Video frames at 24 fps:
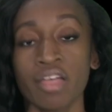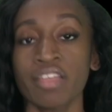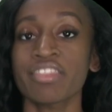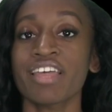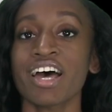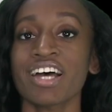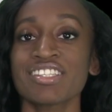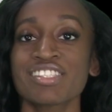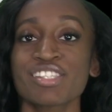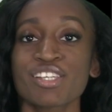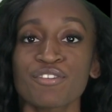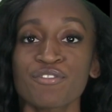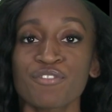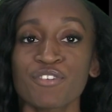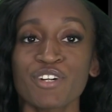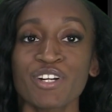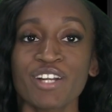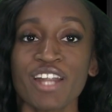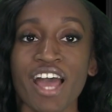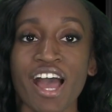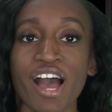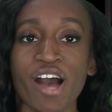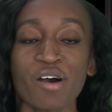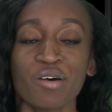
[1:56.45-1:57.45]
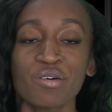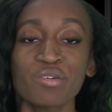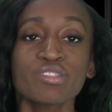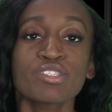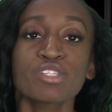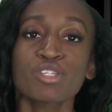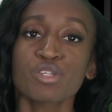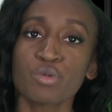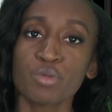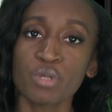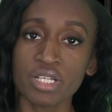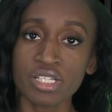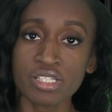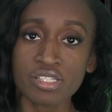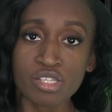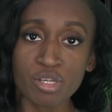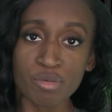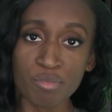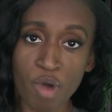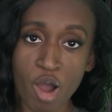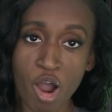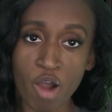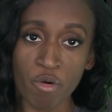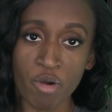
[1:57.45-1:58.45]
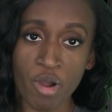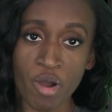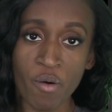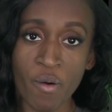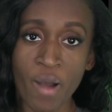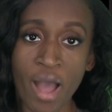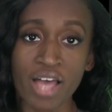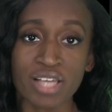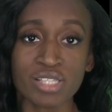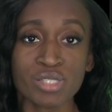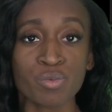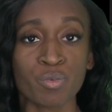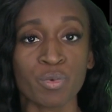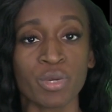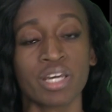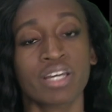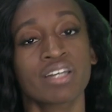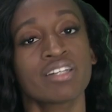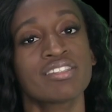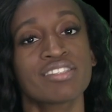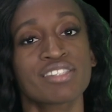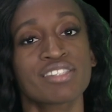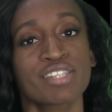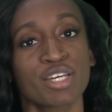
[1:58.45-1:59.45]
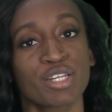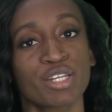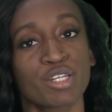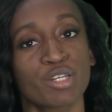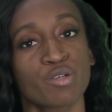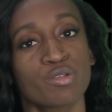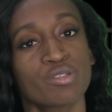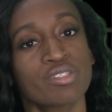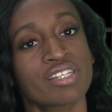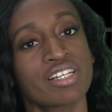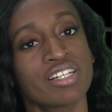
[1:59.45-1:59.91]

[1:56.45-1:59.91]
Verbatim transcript: That's it for now. Tune in tomorrow as we continue to